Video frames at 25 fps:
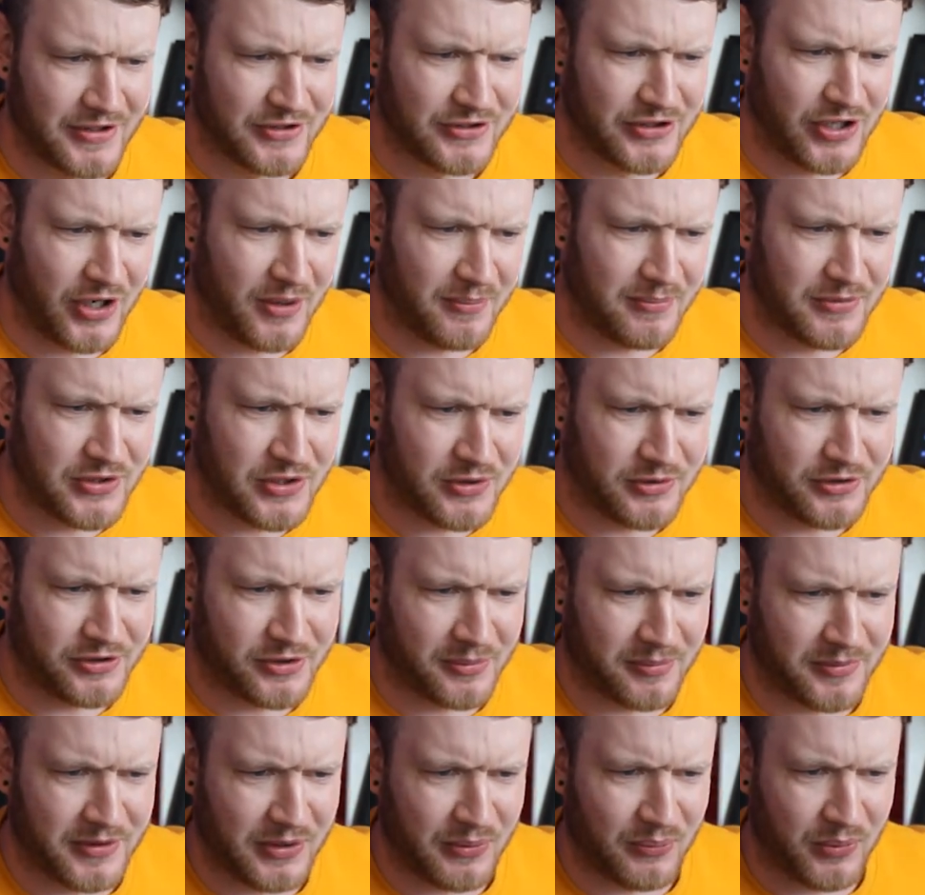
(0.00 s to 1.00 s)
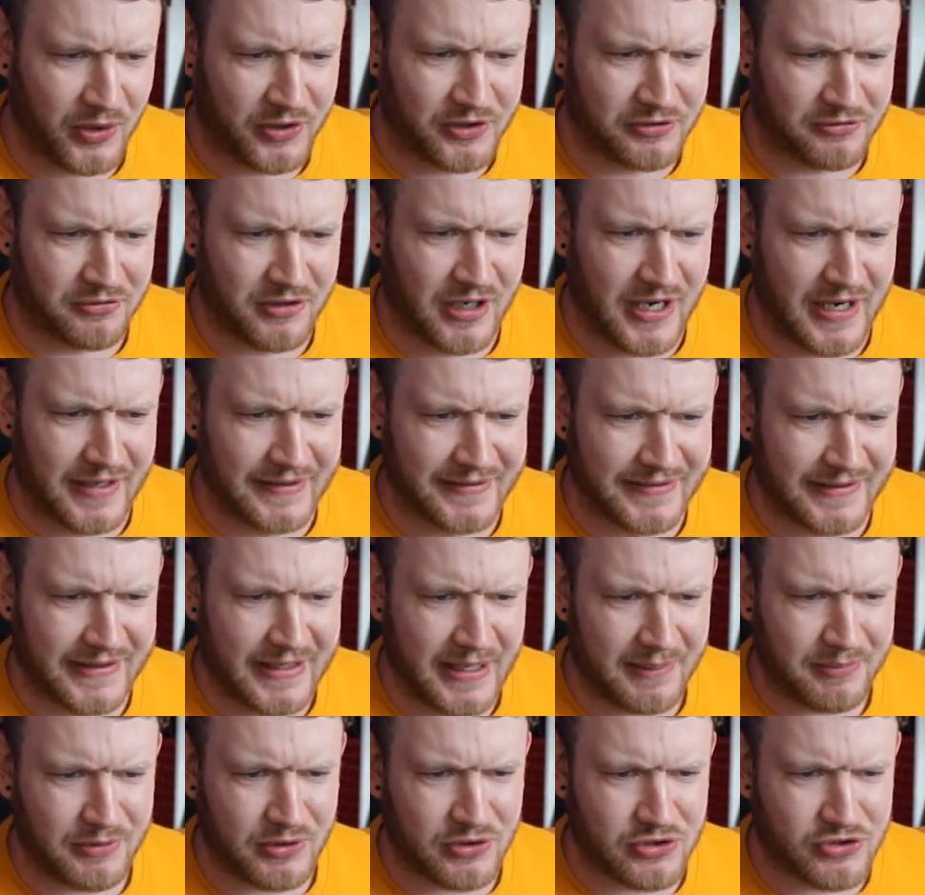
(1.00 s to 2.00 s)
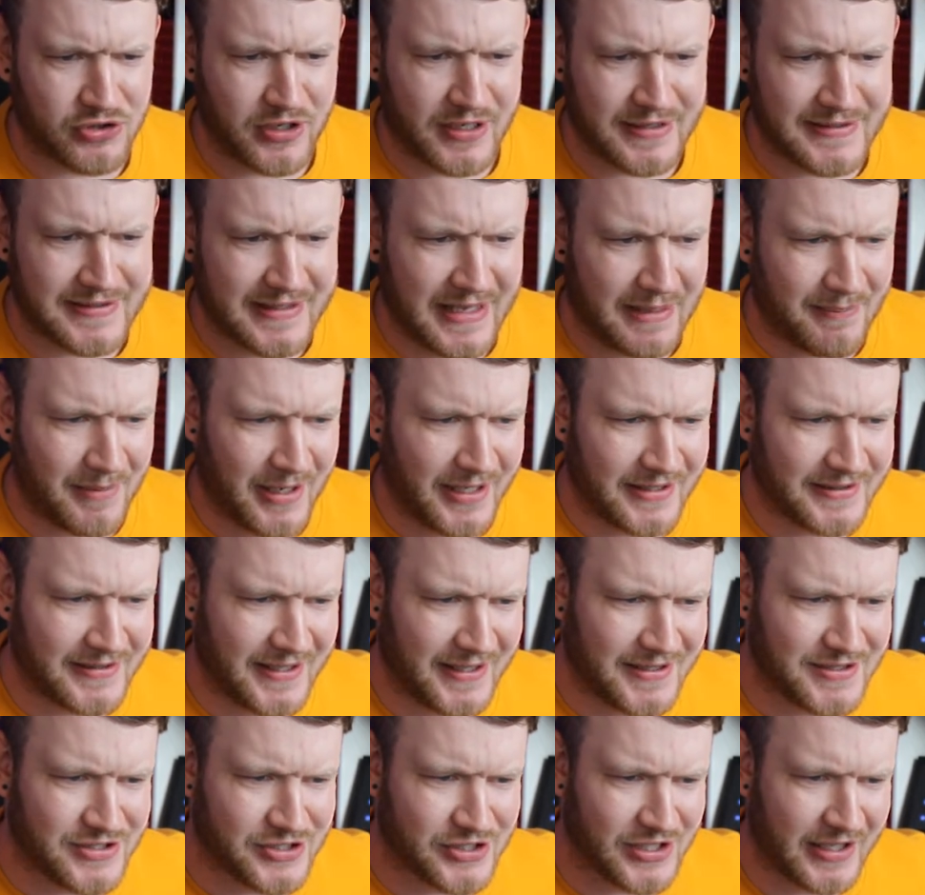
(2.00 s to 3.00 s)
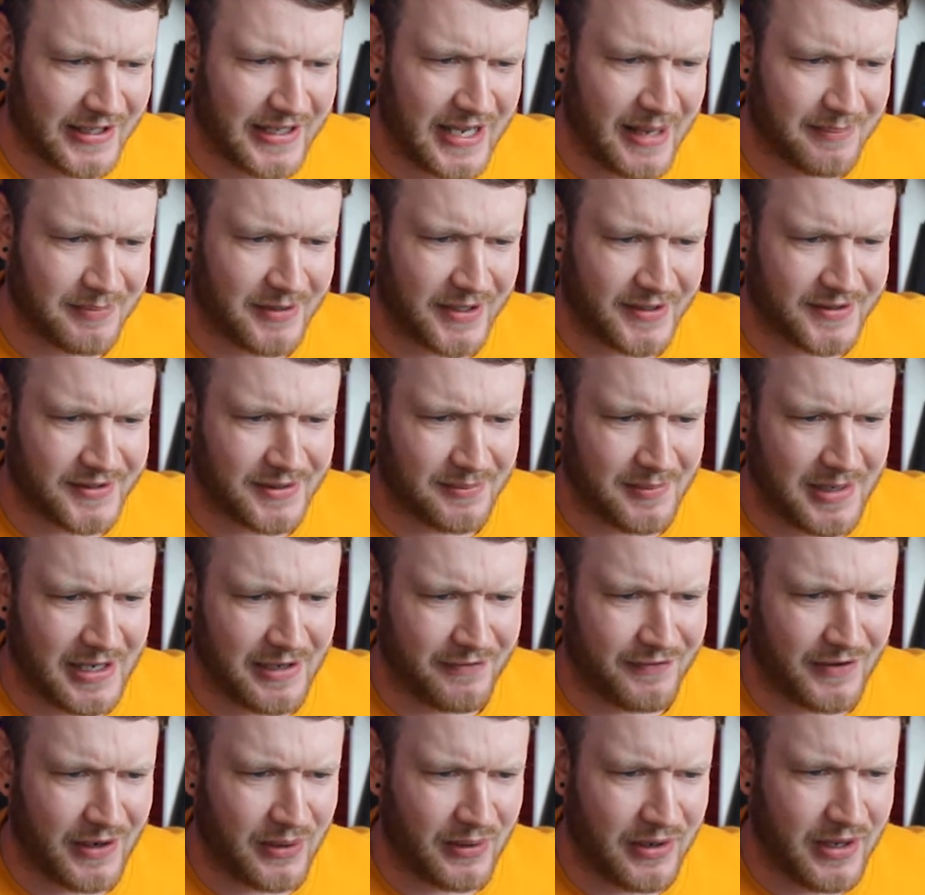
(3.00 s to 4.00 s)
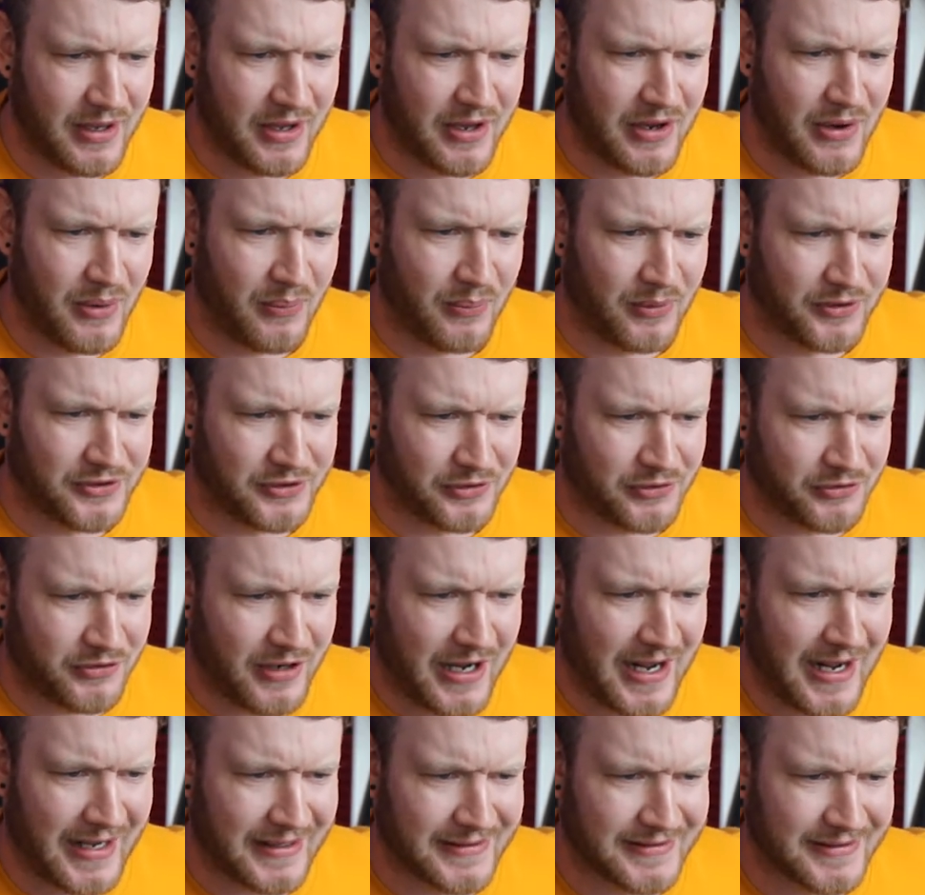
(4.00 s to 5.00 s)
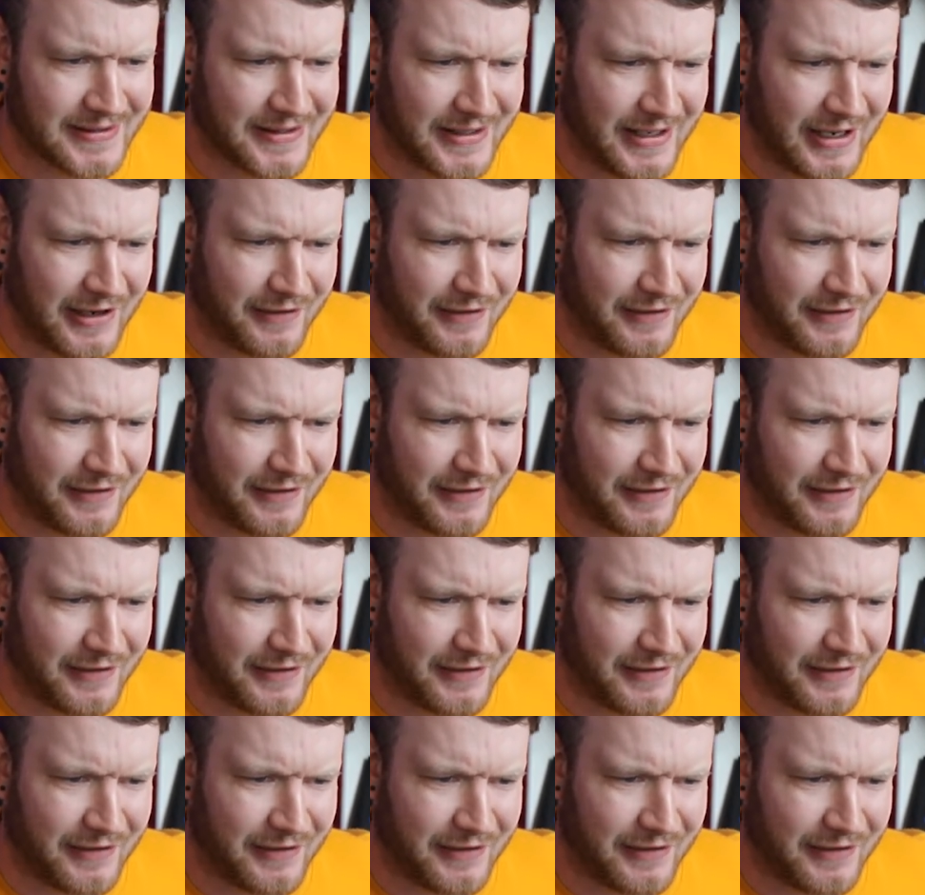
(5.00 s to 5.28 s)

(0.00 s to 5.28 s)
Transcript: Tom knew something wasn't right. He kept on trying to get my attention and kept asking me if I was alright.